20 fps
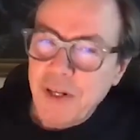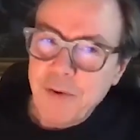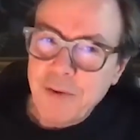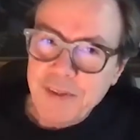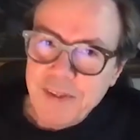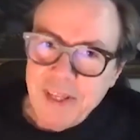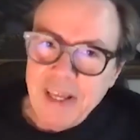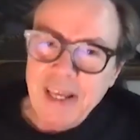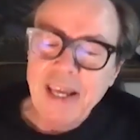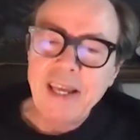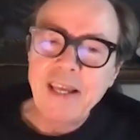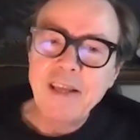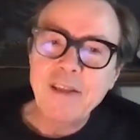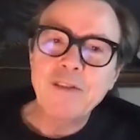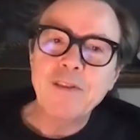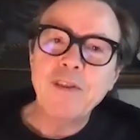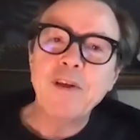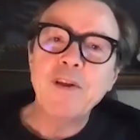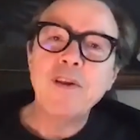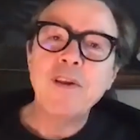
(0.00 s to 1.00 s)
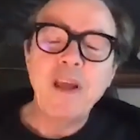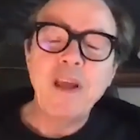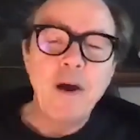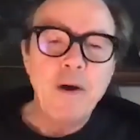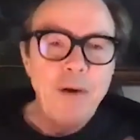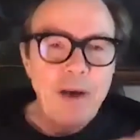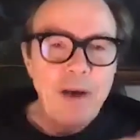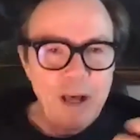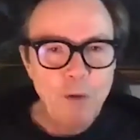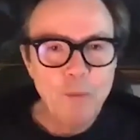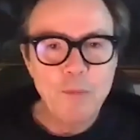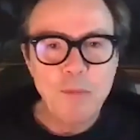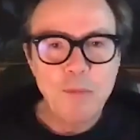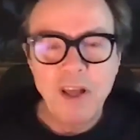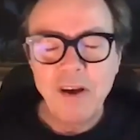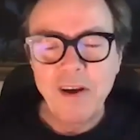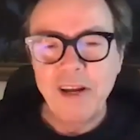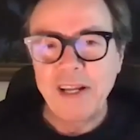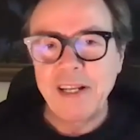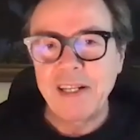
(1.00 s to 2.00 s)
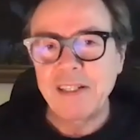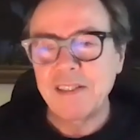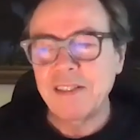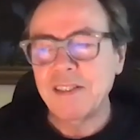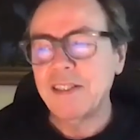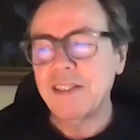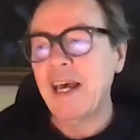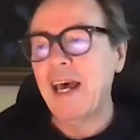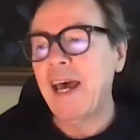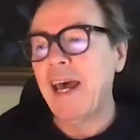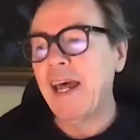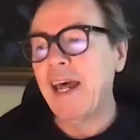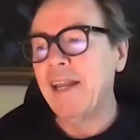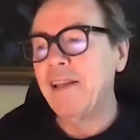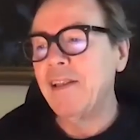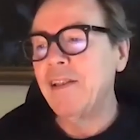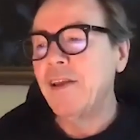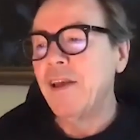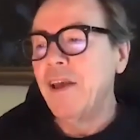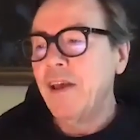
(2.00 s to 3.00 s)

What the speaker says: think that, you know, helplines and